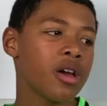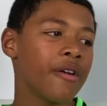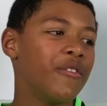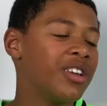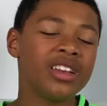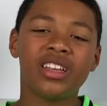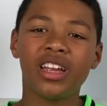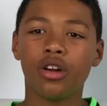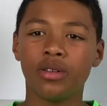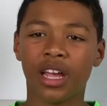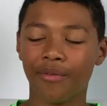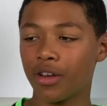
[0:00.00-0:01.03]
Fernandinho
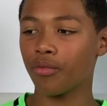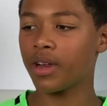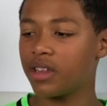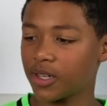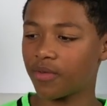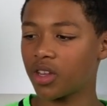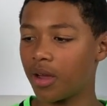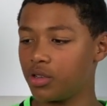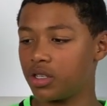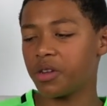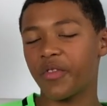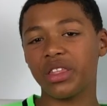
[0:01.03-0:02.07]
is having a really tough time due
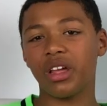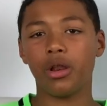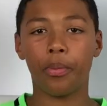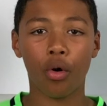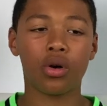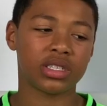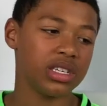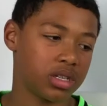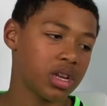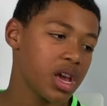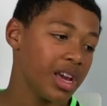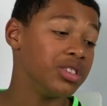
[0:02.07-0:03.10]
to the fact that Laporte is
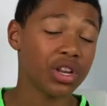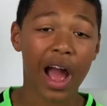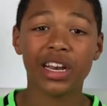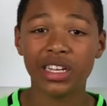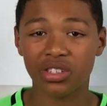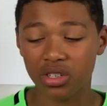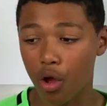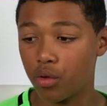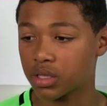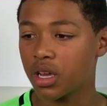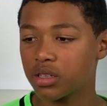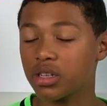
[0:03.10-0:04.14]
injured and is
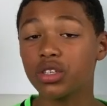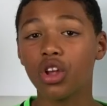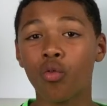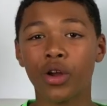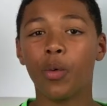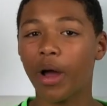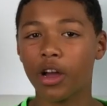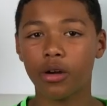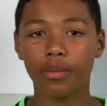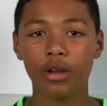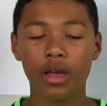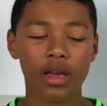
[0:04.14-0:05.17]
Stones, so there's no real backup,
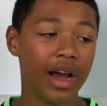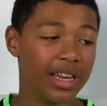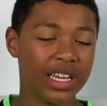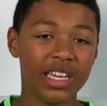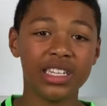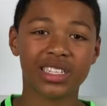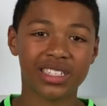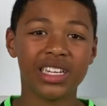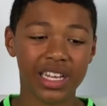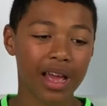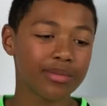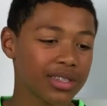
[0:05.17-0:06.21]
and he's a
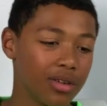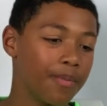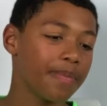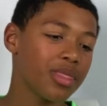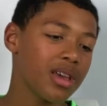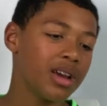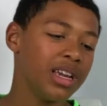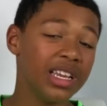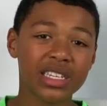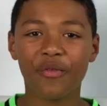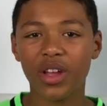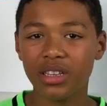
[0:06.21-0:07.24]
CDM, so he's a
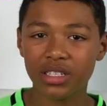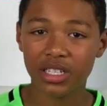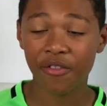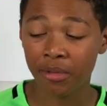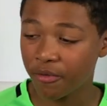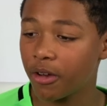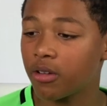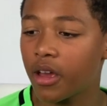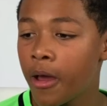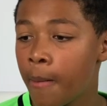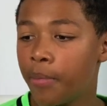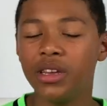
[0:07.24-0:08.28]
defensive midfielder,
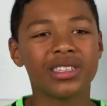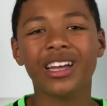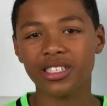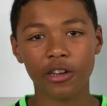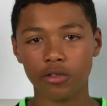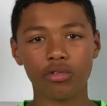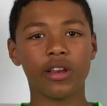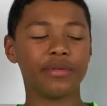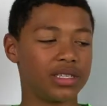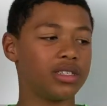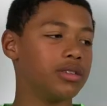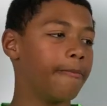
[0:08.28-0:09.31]
but that's not his really
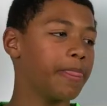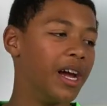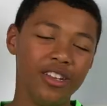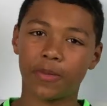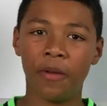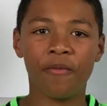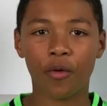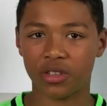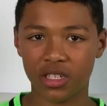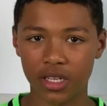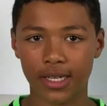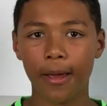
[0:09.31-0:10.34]
position, and he's just being forced
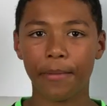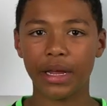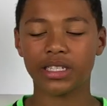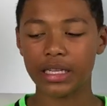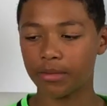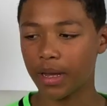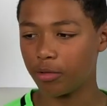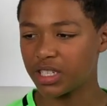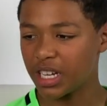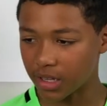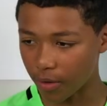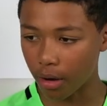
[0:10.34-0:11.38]
to play centre back, which
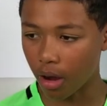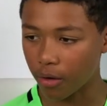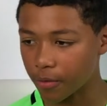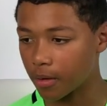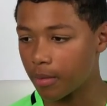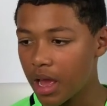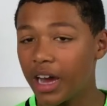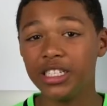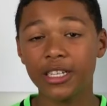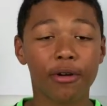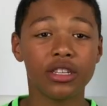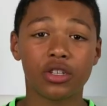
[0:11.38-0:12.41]
is very hard for him. And he
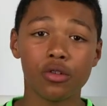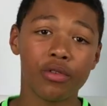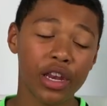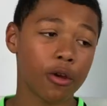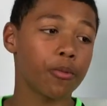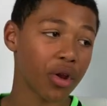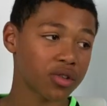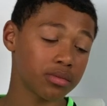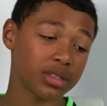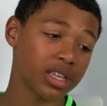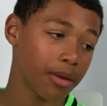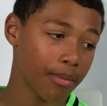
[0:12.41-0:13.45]
did put in 2 really good blocks from the
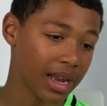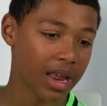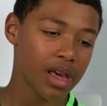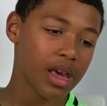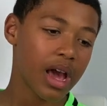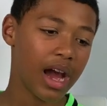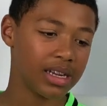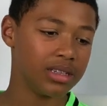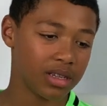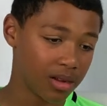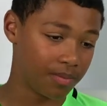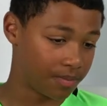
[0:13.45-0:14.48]
same man,
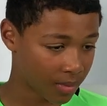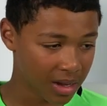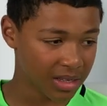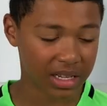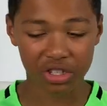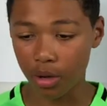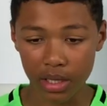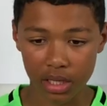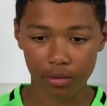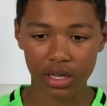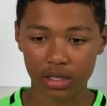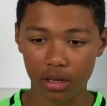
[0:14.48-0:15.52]
and just coming to the
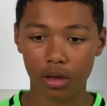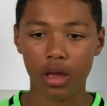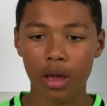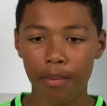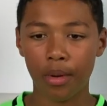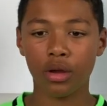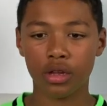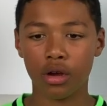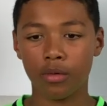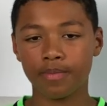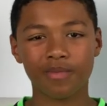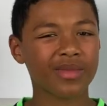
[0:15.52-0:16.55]
rescue. But
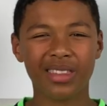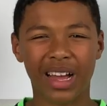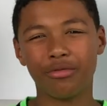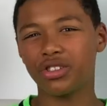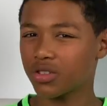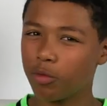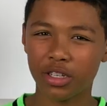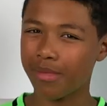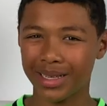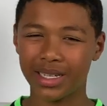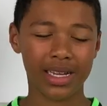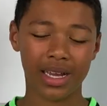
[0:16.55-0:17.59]
that just wasn't Man
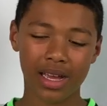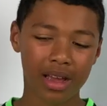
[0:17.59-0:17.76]
City.